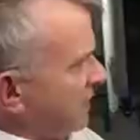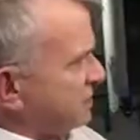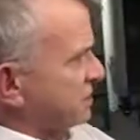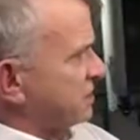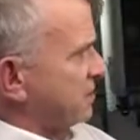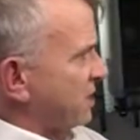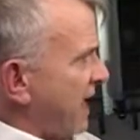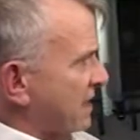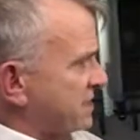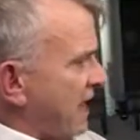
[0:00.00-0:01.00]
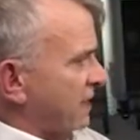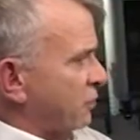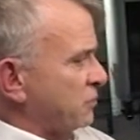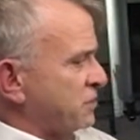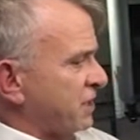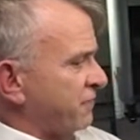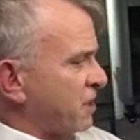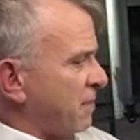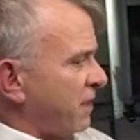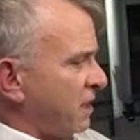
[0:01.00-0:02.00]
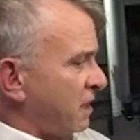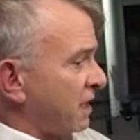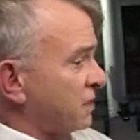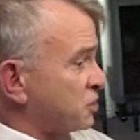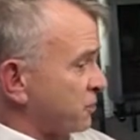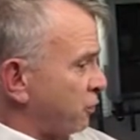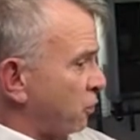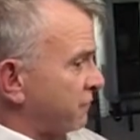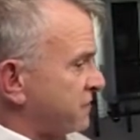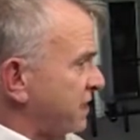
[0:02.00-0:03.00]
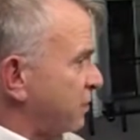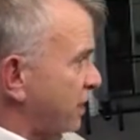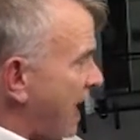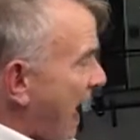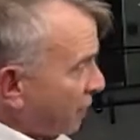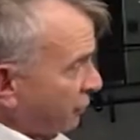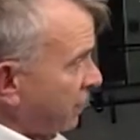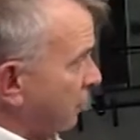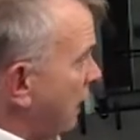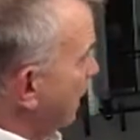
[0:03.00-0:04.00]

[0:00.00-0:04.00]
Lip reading: mentioned some of the outside groups that have come in support of Senator Cochrane here.